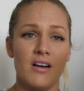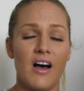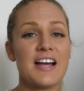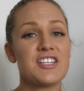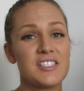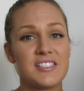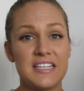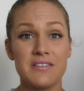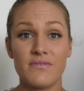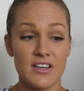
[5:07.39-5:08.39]
I just
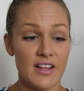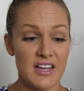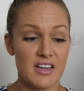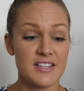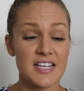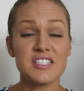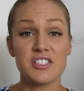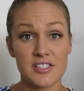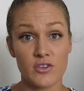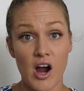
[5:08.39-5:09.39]
didn't feel like, it says
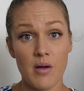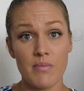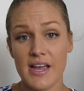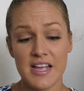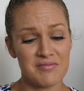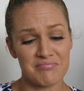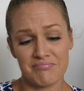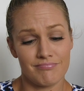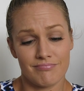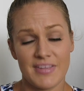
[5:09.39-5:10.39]
it's a scrub.
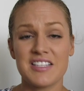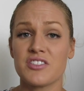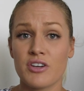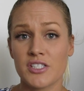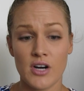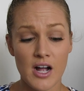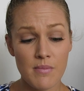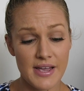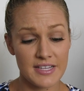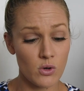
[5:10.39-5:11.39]
It's not a
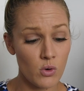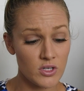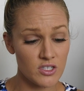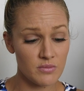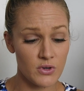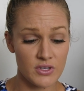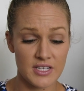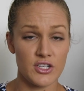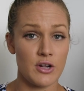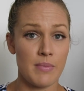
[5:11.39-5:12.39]
scrub. It's awesome because
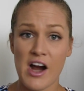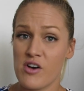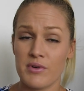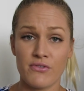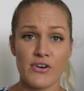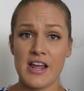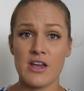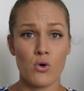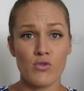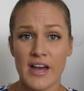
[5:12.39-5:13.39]
it's, you know, paraben
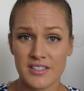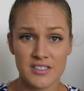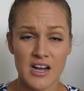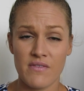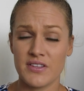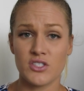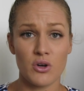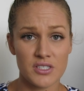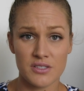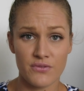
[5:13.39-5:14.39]
free, all that stuff. It's
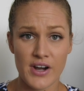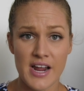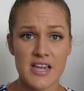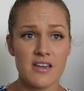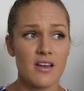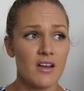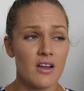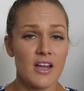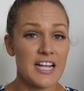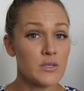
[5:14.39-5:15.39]
toxin free.
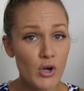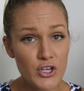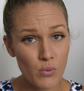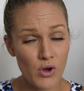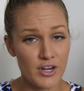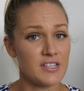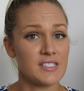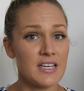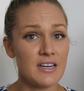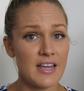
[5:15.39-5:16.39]
It's what you want in a
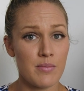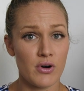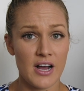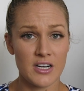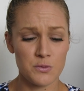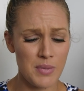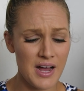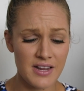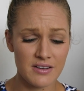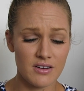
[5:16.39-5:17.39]
skincare product,
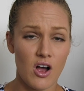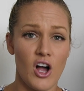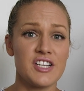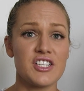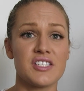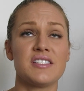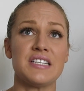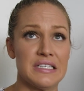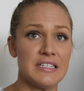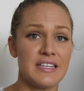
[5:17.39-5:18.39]
but I just
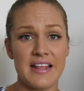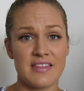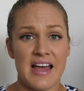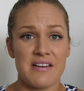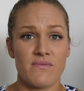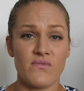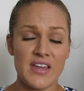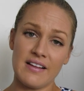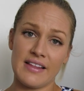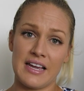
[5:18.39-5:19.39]
didn't get that
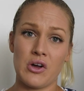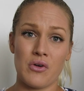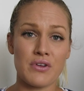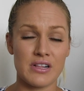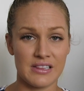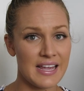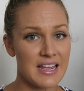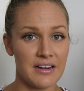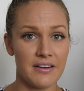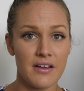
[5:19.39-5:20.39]
feeling of
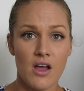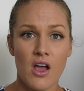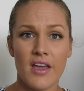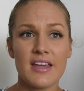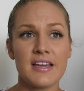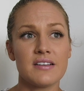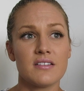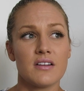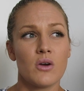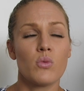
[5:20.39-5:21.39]
clean. It
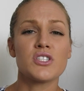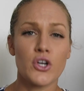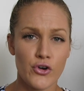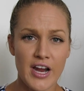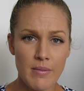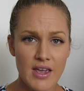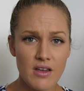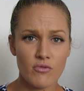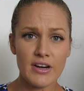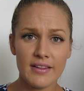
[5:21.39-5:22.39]
was
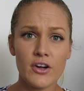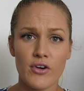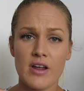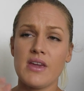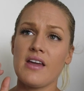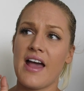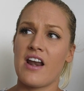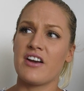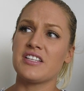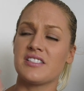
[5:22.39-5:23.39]
creamy, really creamy,
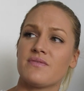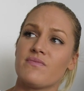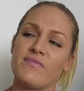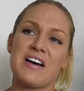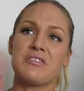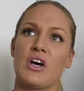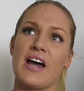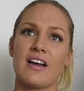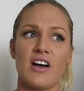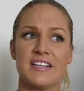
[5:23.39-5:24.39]
and I just felt
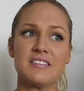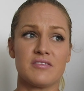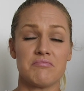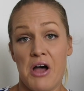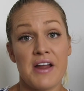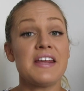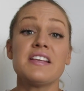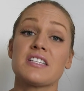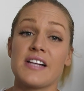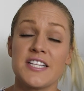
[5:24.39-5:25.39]
like I
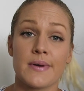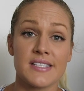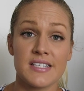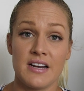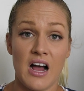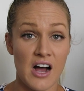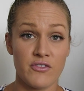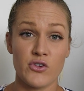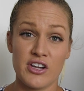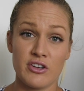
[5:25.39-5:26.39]
needed to cleanse my skin
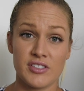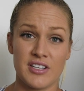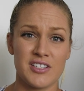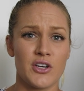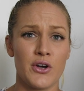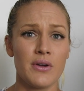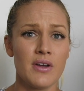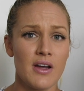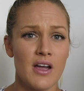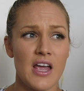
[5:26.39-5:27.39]
after I used it. So
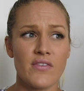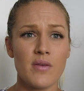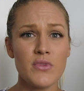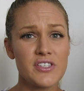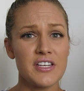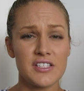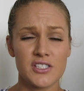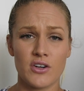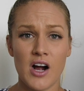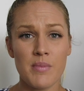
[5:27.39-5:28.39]
if I'm using a
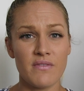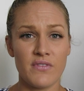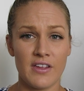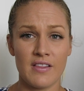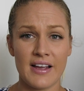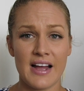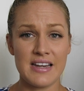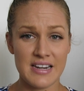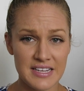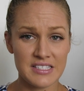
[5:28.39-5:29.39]
scrub and feeling like I
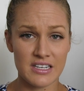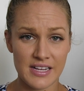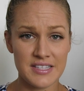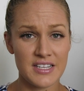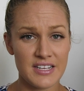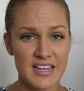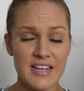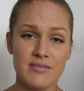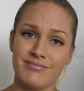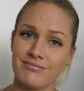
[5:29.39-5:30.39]
need to cleanse it
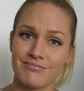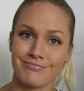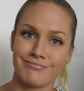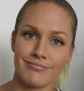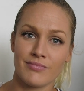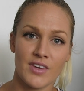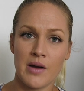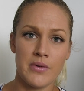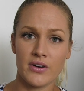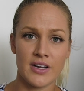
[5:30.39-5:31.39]
again,
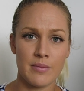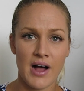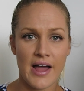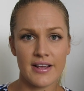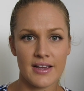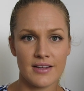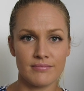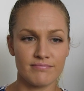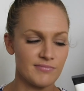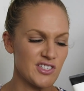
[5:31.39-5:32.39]
I'm not gonna buy it
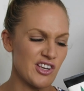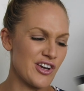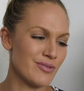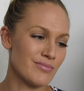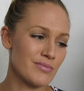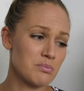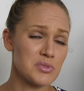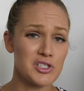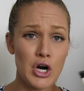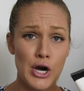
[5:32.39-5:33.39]
again. So I'm
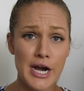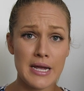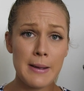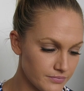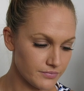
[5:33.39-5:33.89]
sorry.